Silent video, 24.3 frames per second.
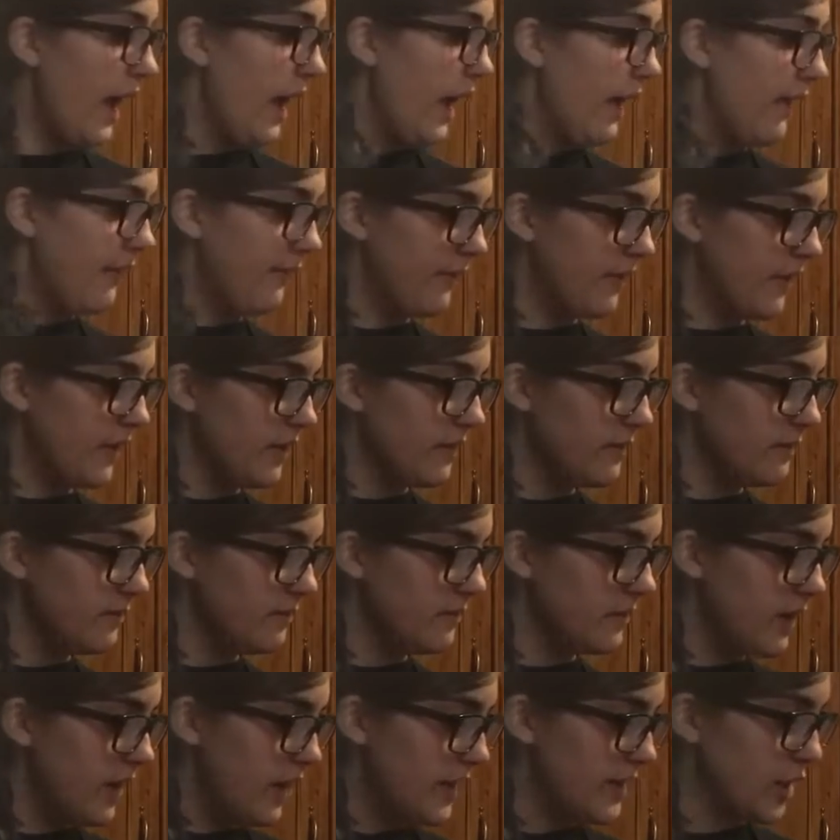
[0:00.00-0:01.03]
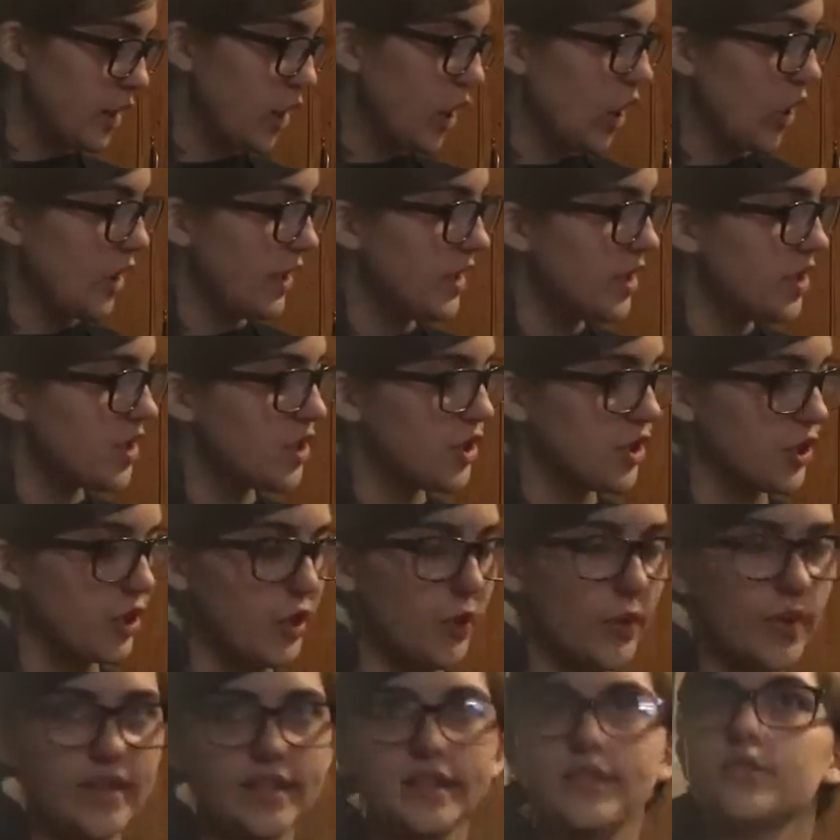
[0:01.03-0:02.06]
And then, as a garnish, you're
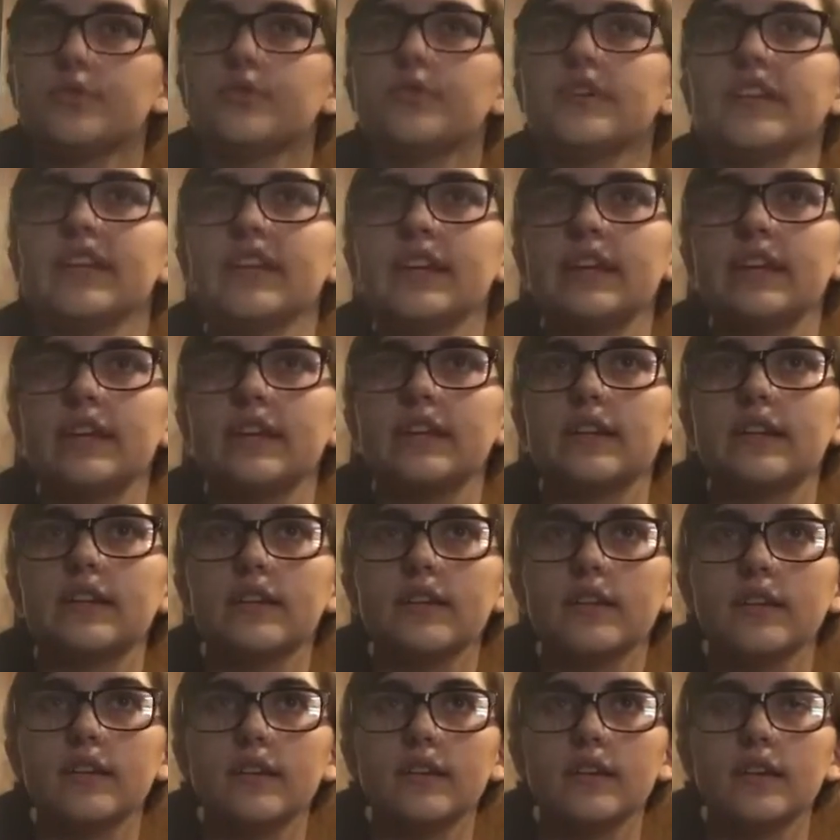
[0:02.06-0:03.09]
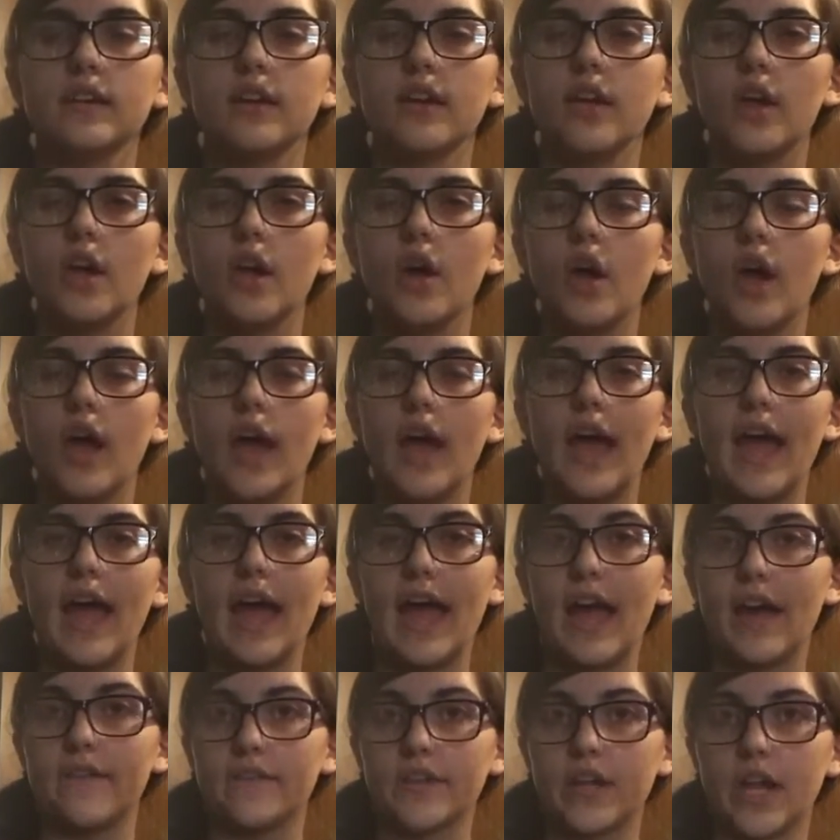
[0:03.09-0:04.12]
going to need a
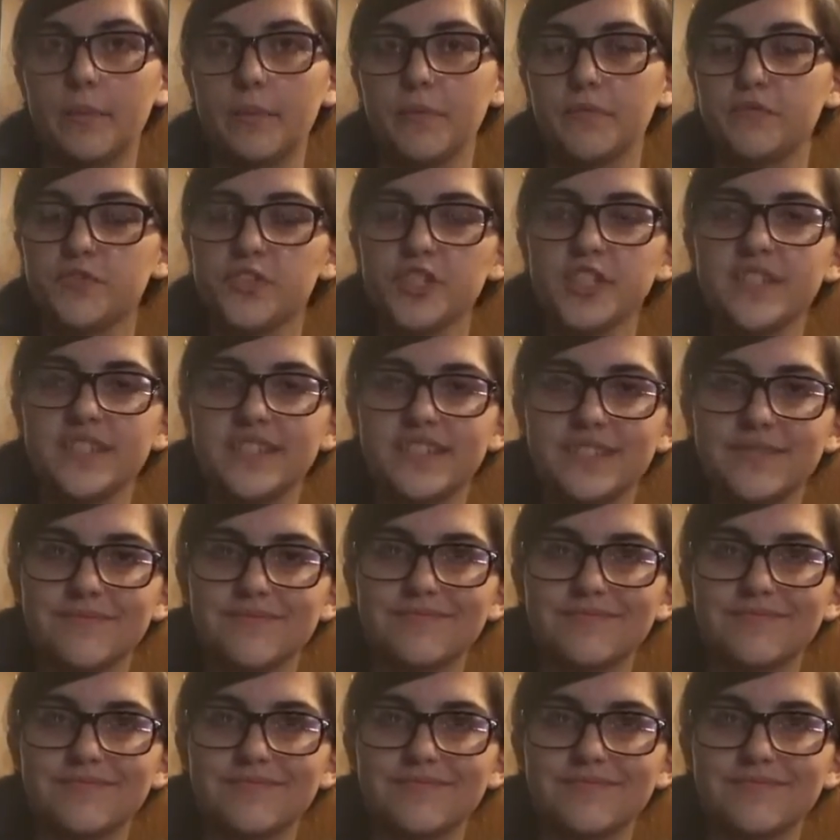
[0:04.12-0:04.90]
1/2 cup of cheese.